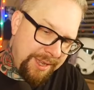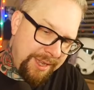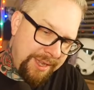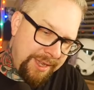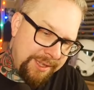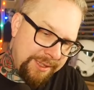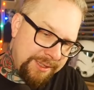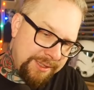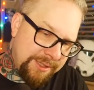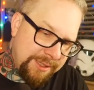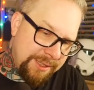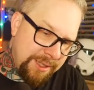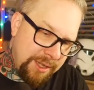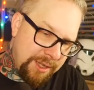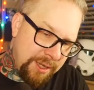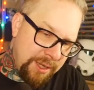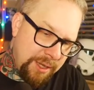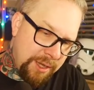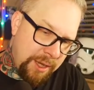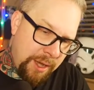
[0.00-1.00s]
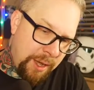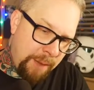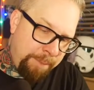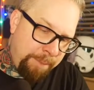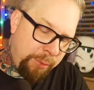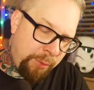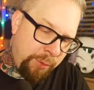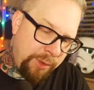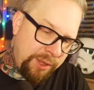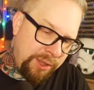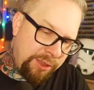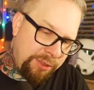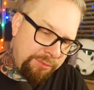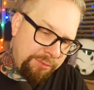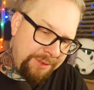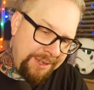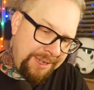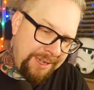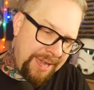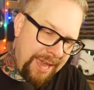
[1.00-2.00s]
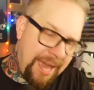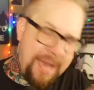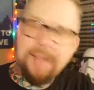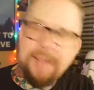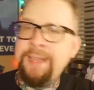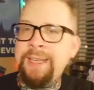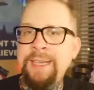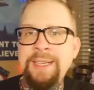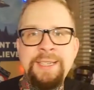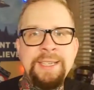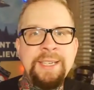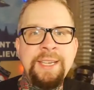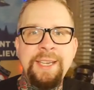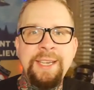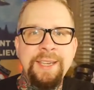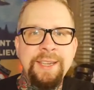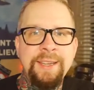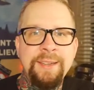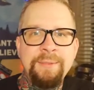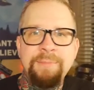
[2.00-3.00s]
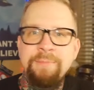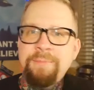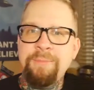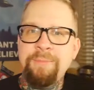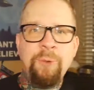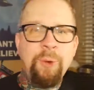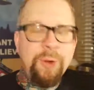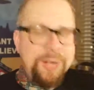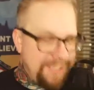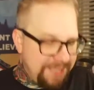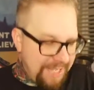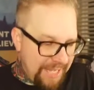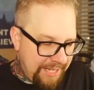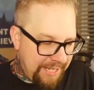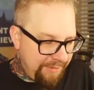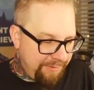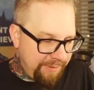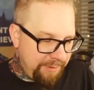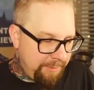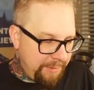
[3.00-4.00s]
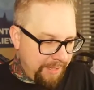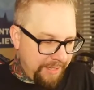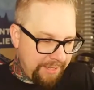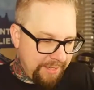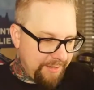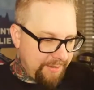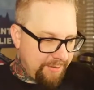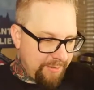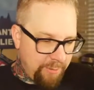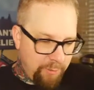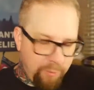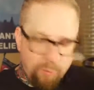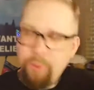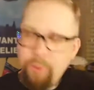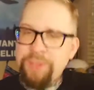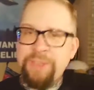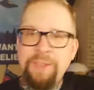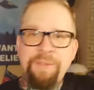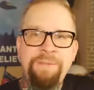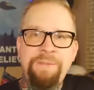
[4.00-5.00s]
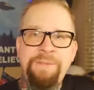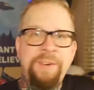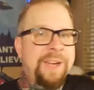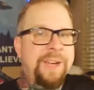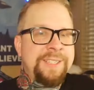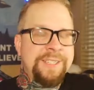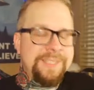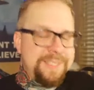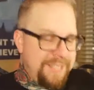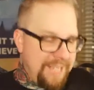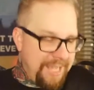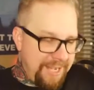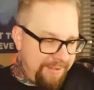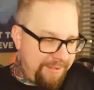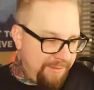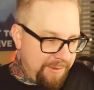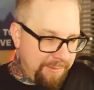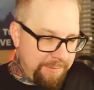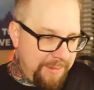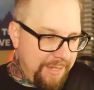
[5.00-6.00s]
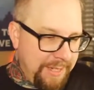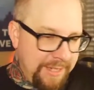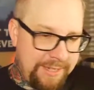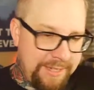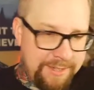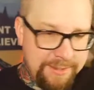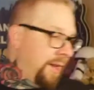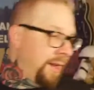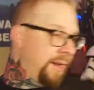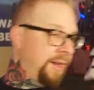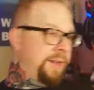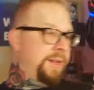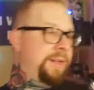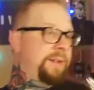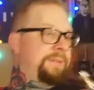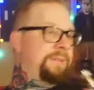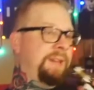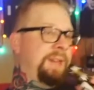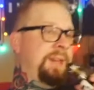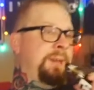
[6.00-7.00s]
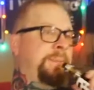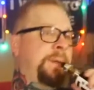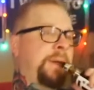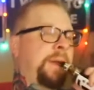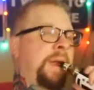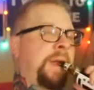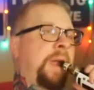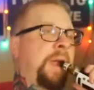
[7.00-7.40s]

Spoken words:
it's a 0.3 LED. What does that even mean? What the fuck does that even mean? I need to vape.